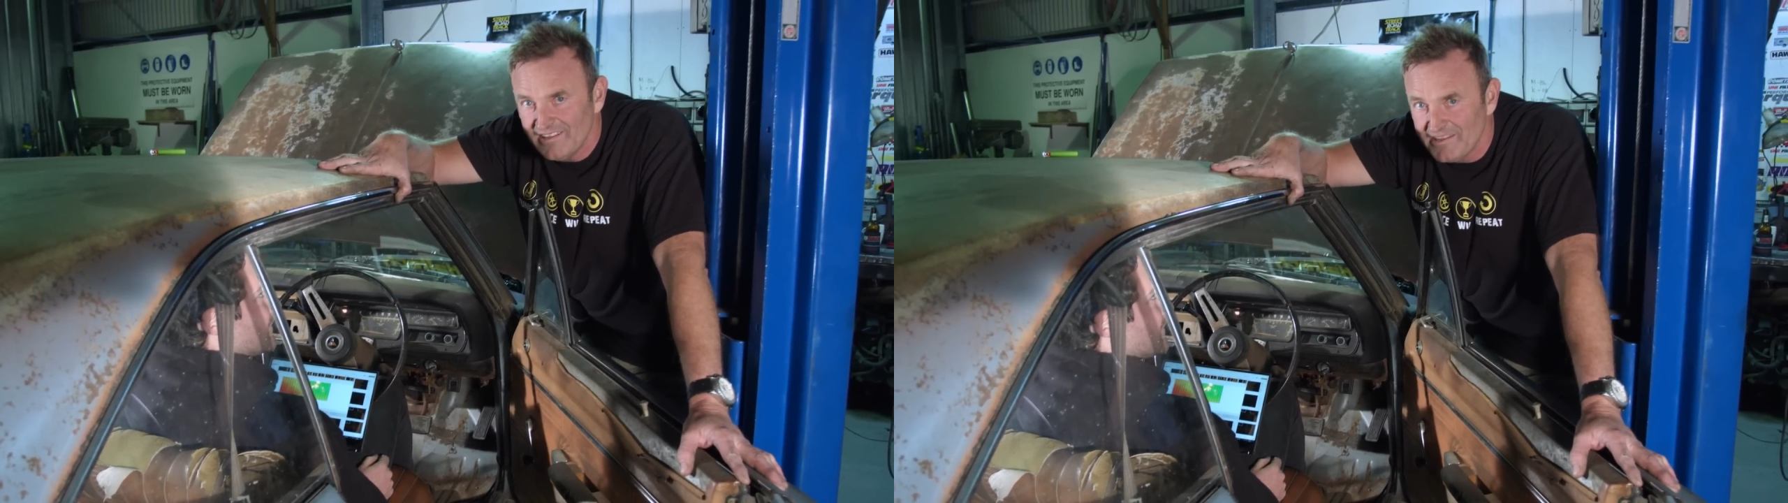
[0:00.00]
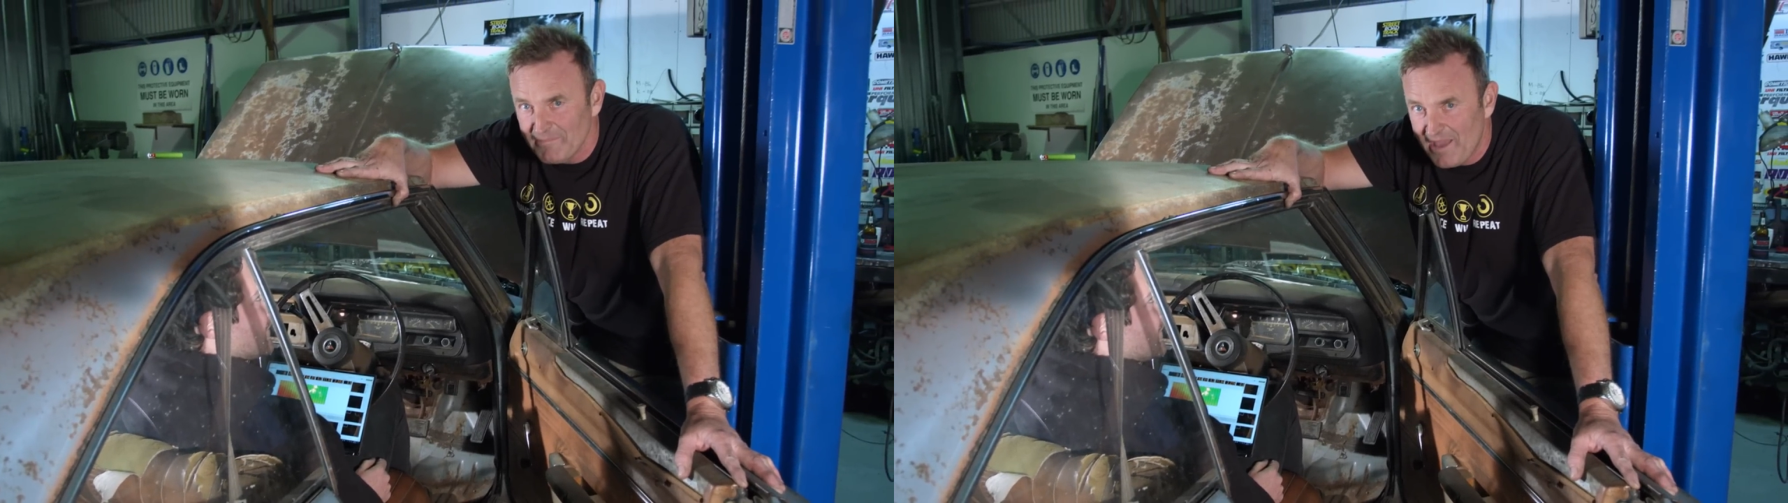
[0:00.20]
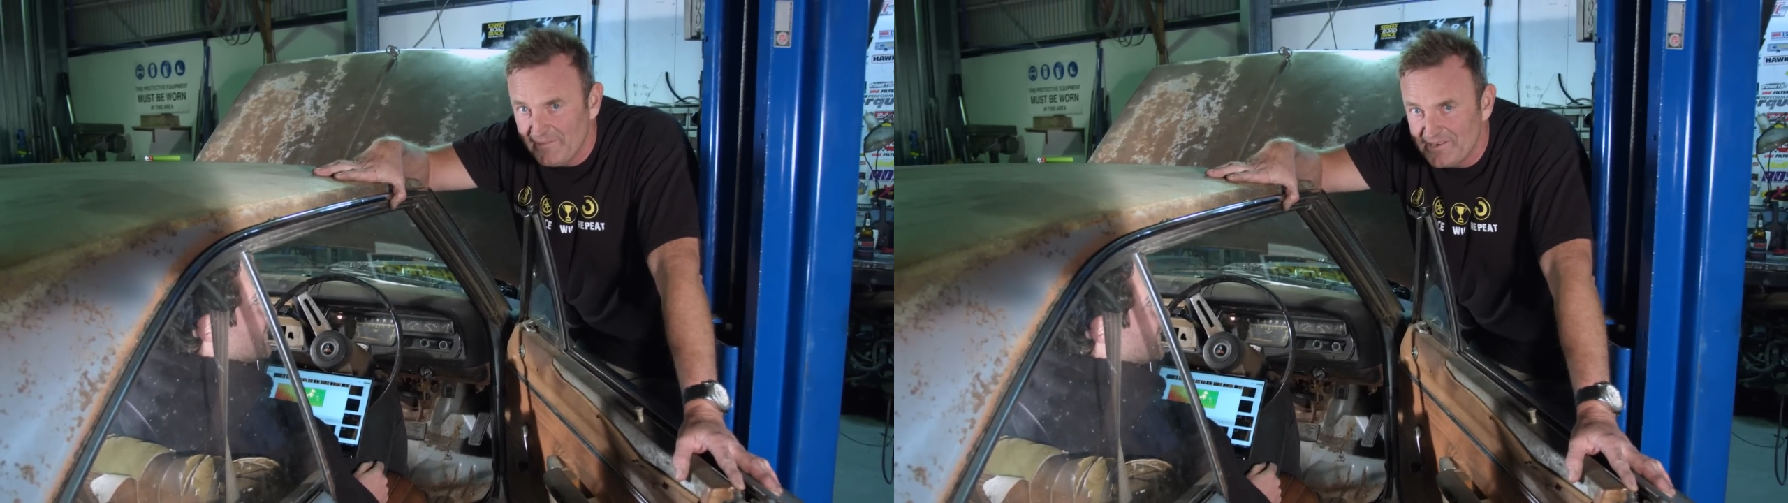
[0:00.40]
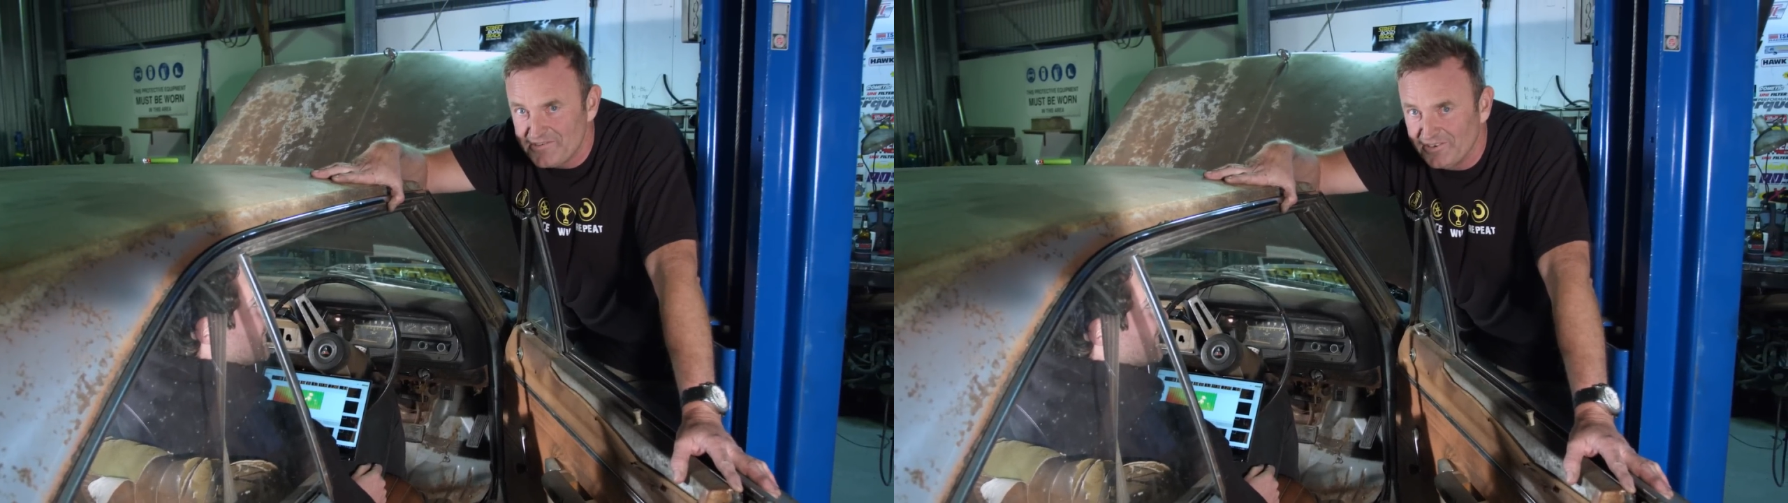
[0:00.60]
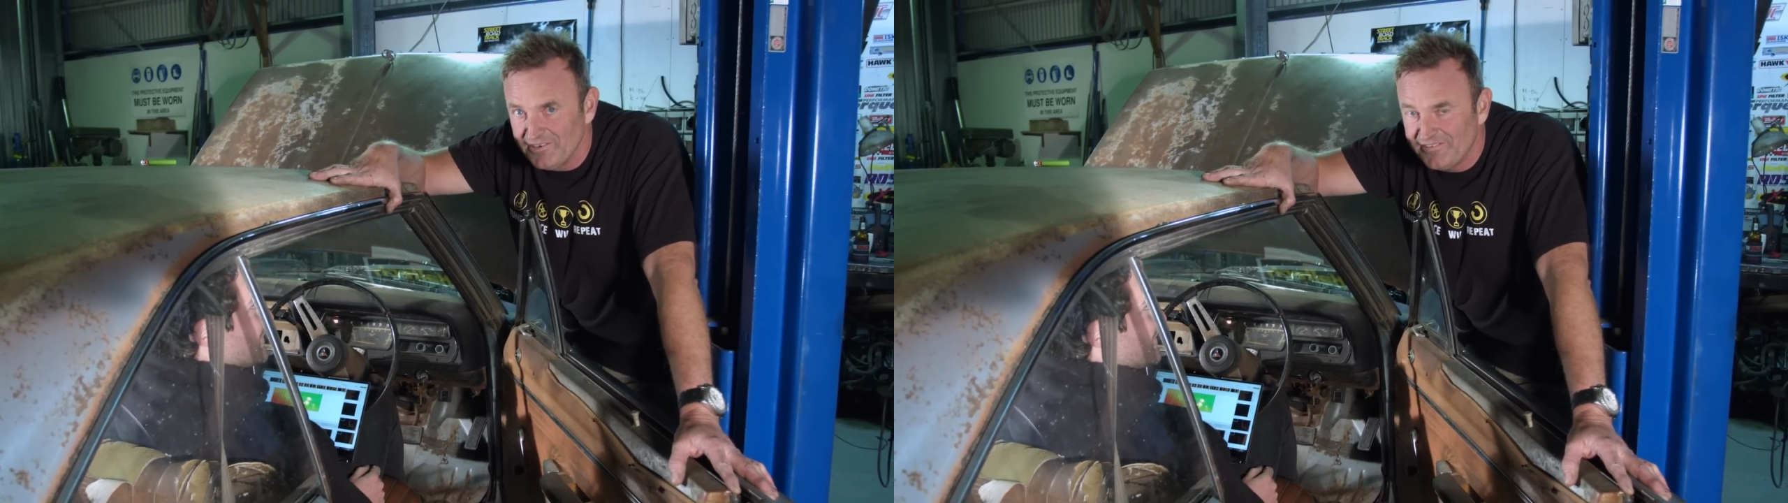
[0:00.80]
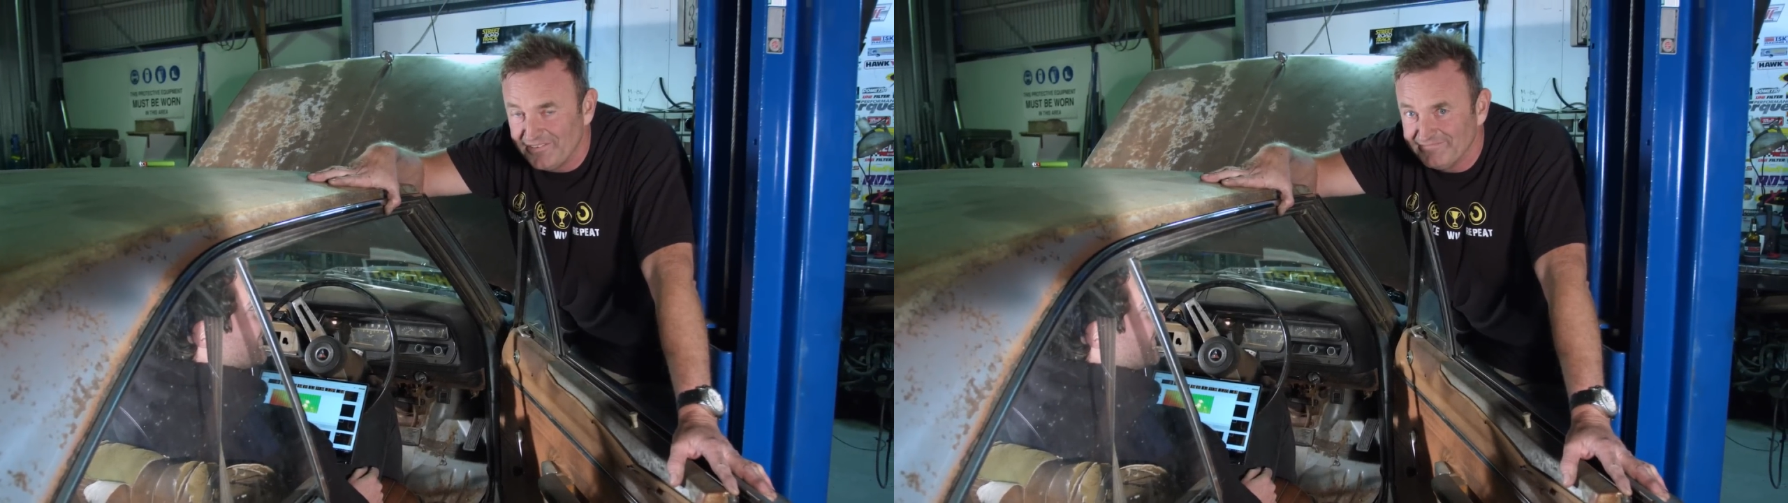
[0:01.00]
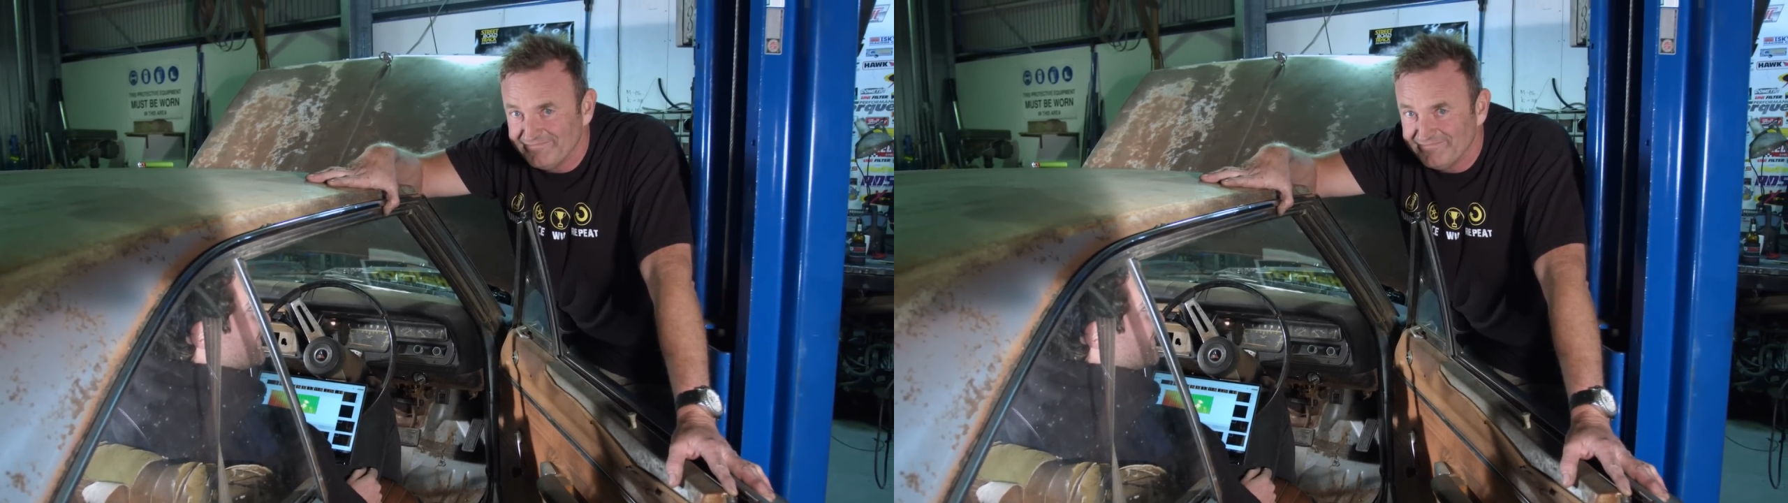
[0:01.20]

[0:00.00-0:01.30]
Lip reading: The moment of truth.